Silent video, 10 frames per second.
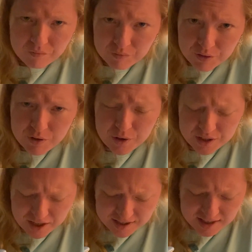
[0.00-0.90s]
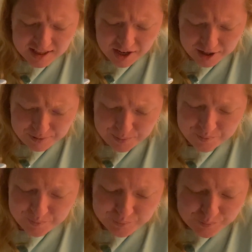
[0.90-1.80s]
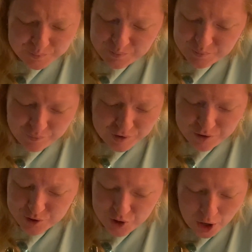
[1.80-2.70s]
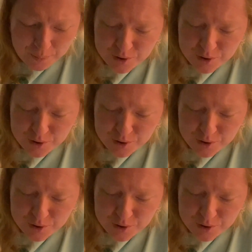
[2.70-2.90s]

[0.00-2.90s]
Very nicely done. The top,